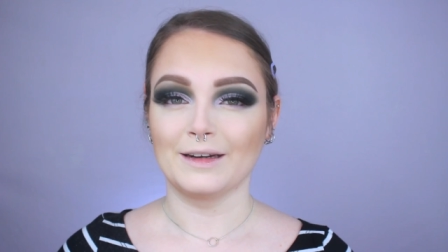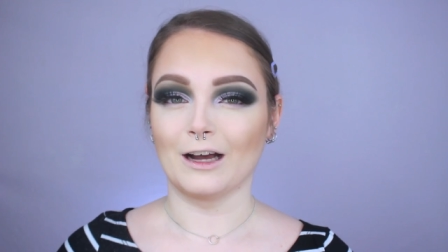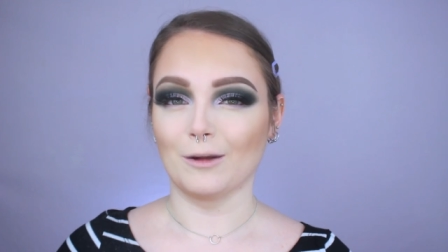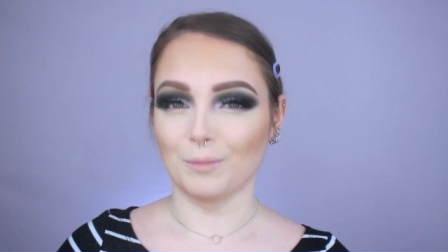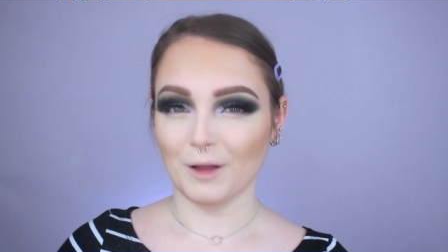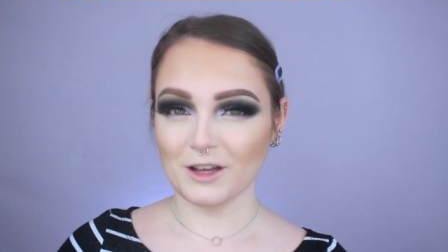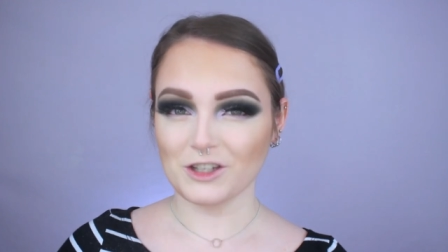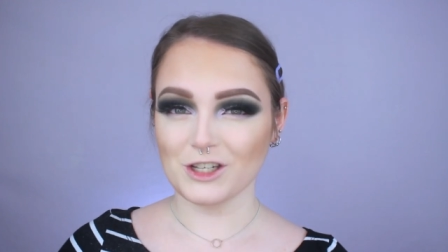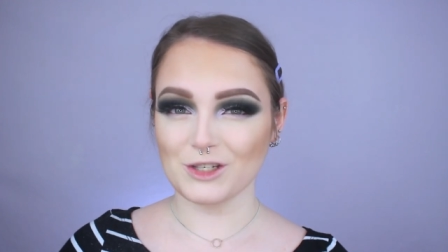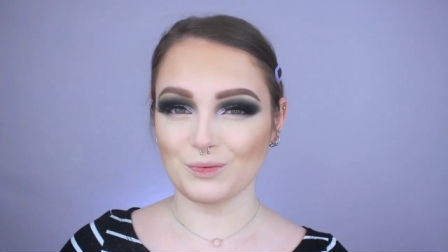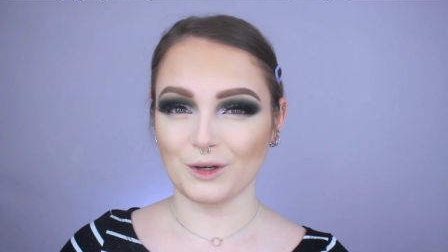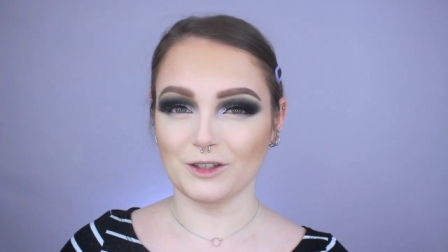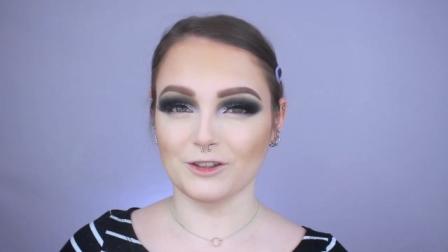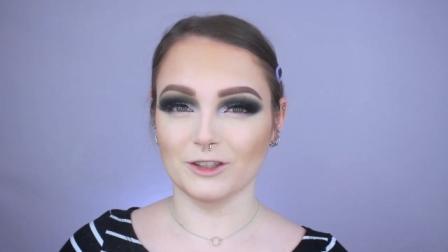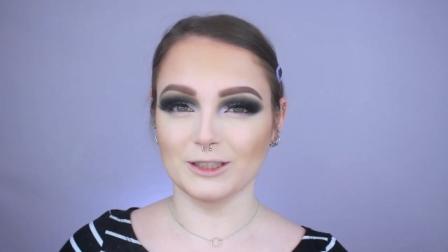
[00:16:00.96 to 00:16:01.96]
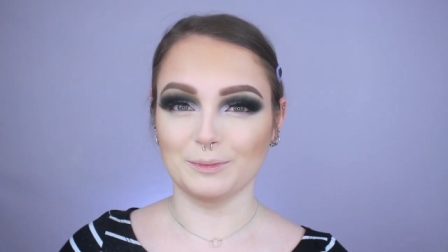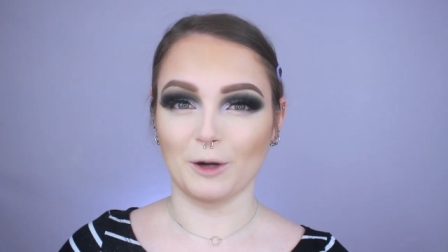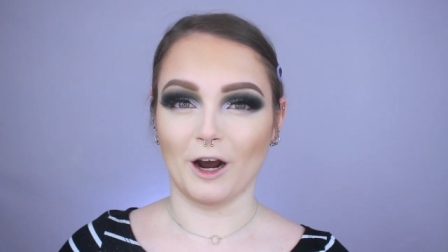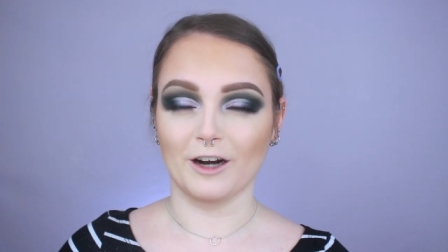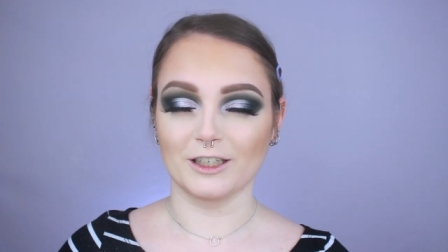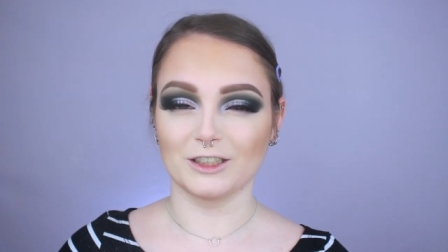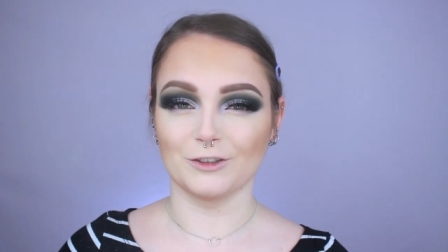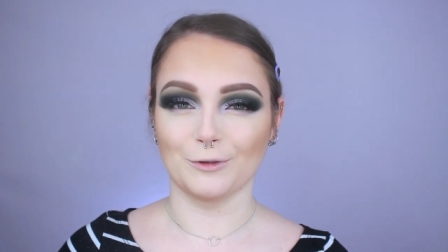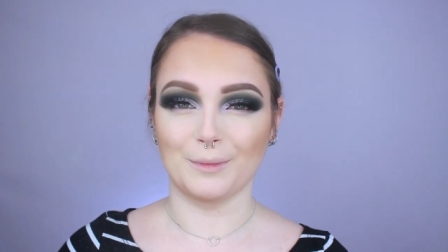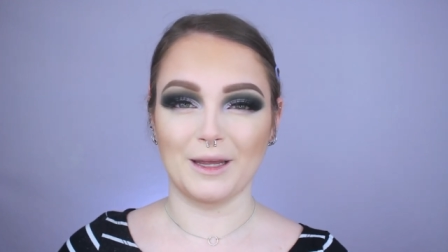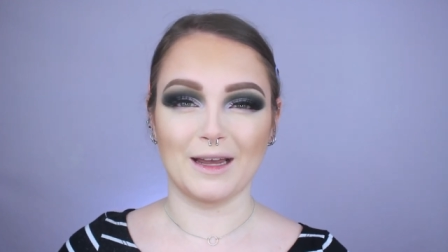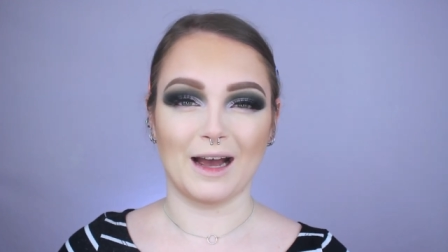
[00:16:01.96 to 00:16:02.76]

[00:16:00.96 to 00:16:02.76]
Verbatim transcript: Now blush is one of those products for me.